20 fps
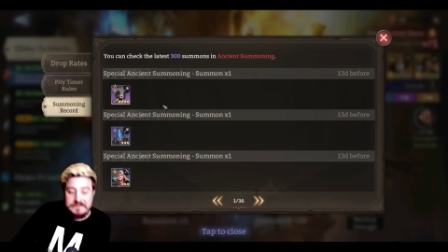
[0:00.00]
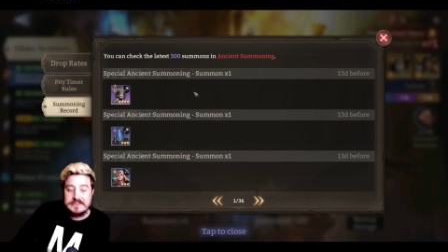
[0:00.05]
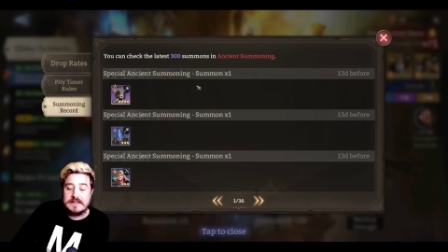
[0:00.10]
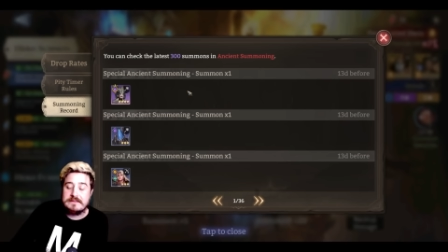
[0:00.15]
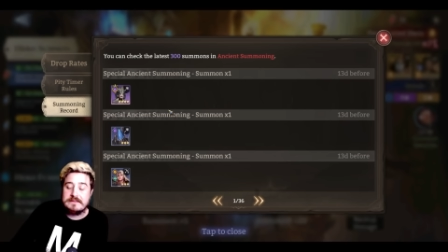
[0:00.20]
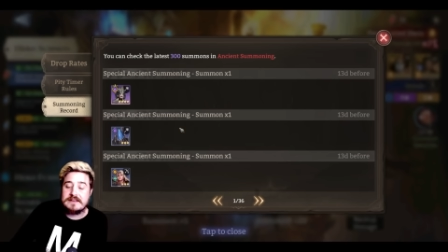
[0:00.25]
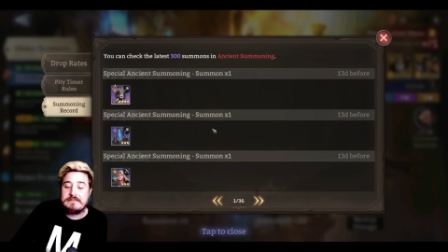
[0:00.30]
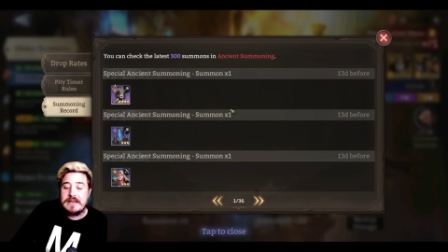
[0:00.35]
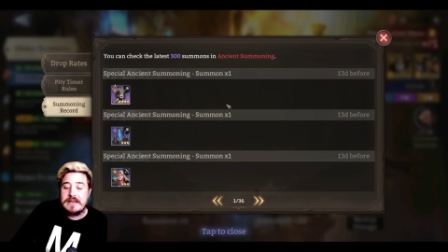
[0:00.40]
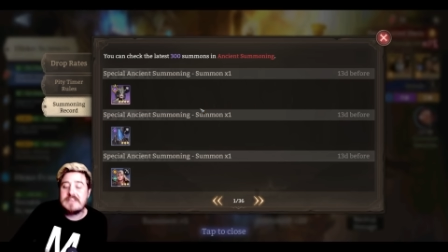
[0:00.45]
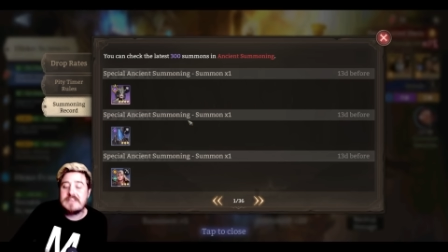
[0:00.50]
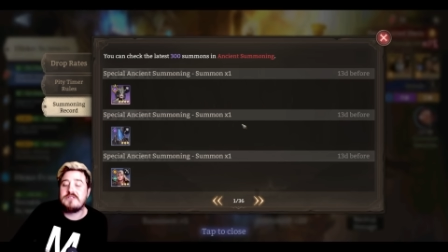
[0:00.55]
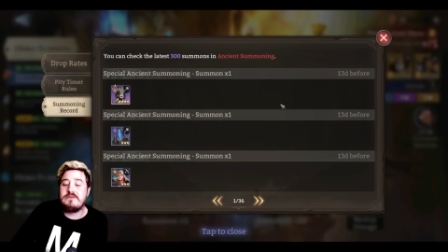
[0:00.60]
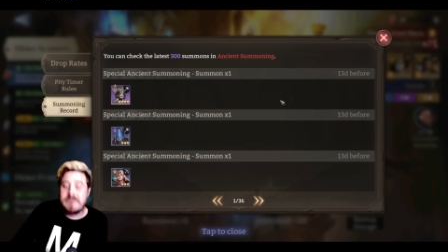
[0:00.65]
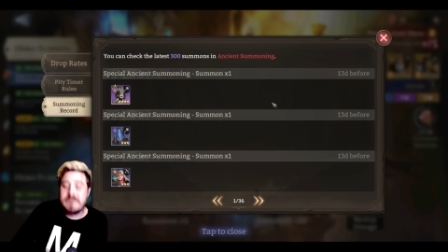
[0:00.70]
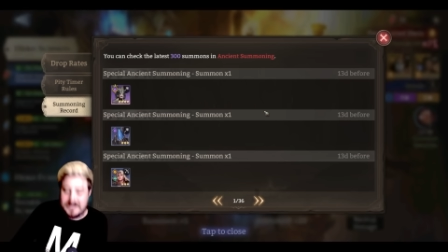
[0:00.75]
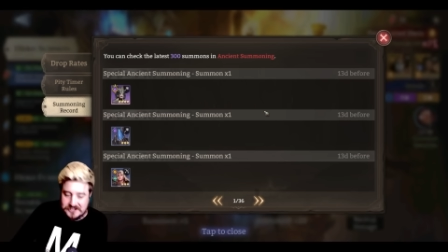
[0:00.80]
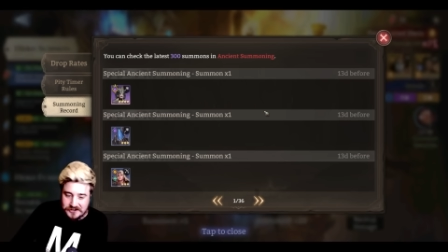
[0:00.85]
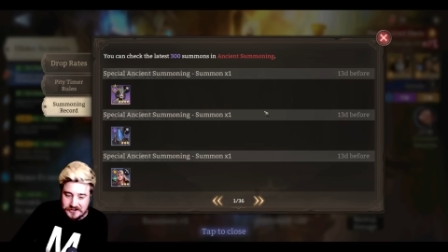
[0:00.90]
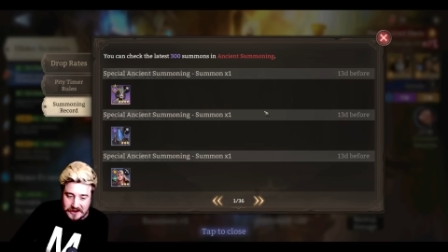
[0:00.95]
Let me paint you a
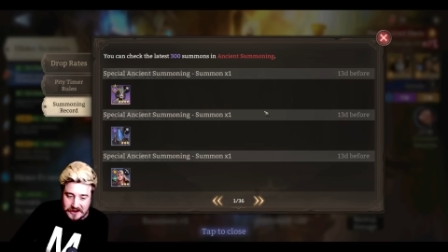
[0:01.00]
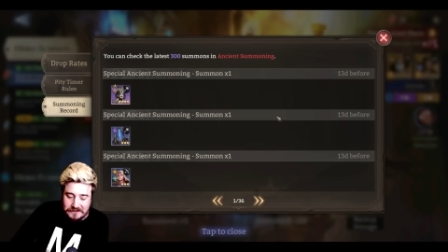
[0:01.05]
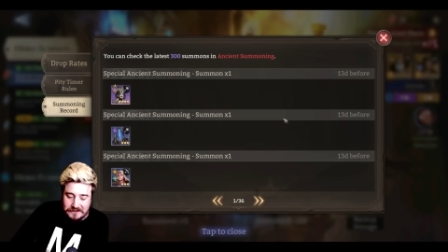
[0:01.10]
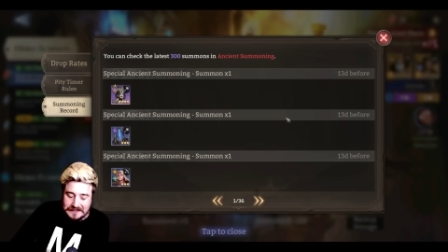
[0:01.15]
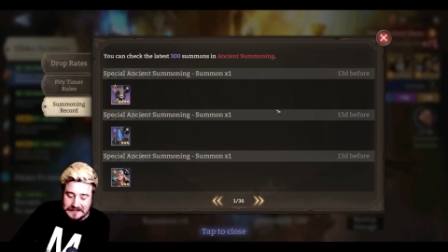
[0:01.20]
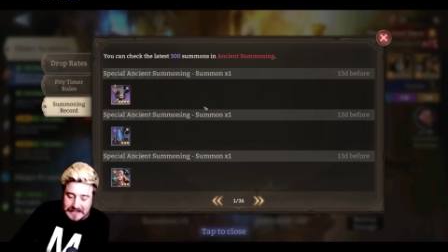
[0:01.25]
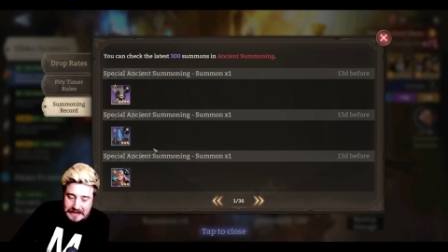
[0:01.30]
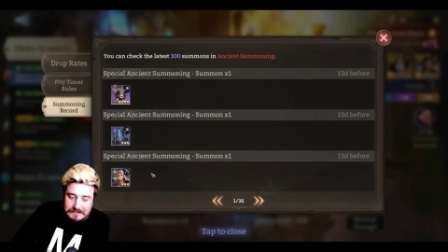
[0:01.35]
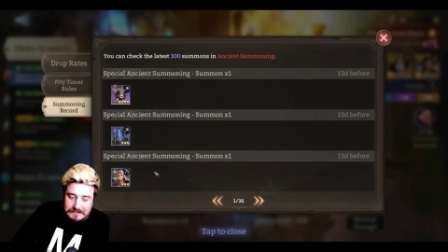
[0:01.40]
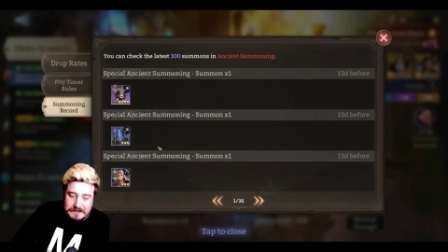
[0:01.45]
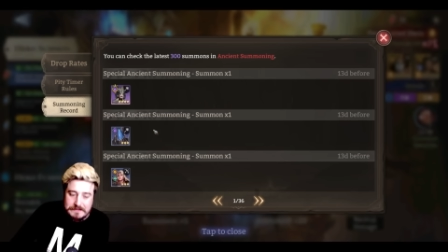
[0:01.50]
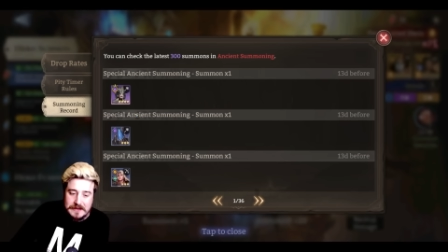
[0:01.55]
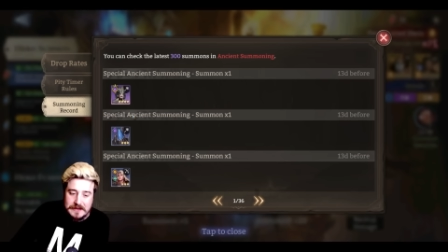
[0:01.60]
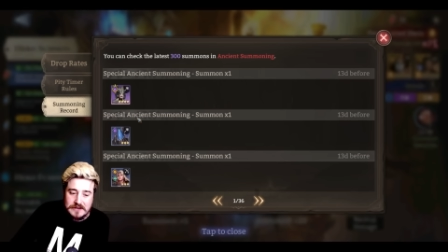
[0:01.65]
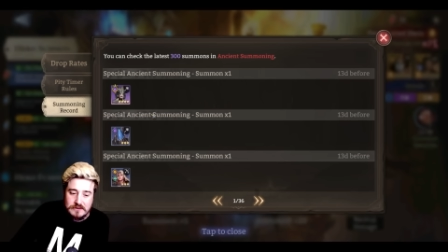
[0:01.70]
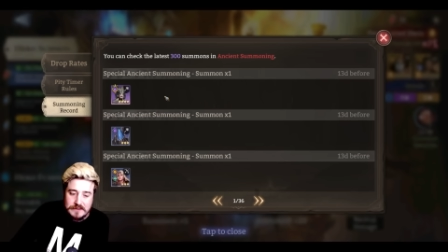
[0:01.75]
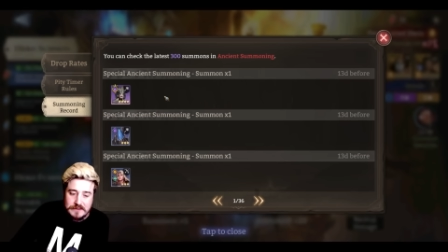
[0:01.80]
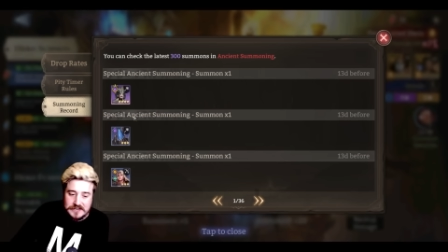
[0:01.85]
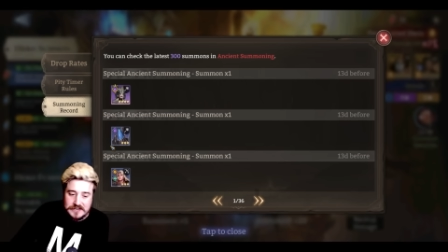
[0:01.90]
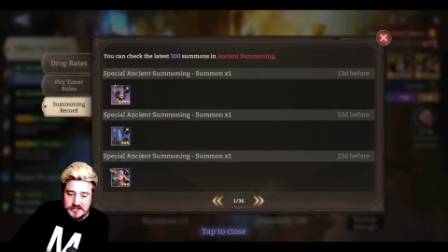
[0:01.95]
picture, though. Let me
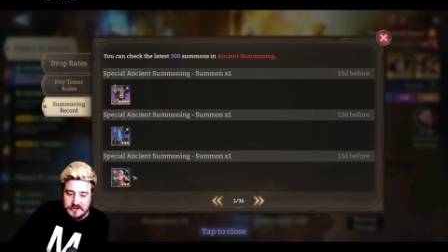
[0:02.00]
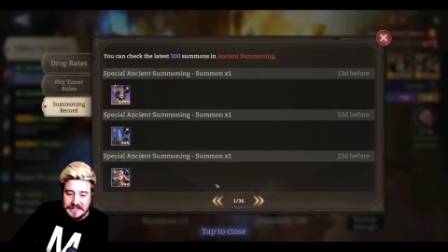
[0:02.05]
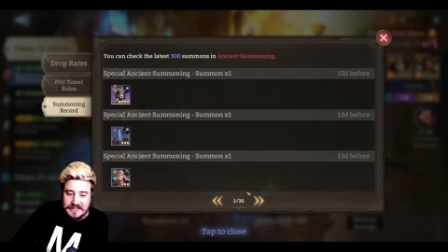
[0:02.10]
paint you a picture.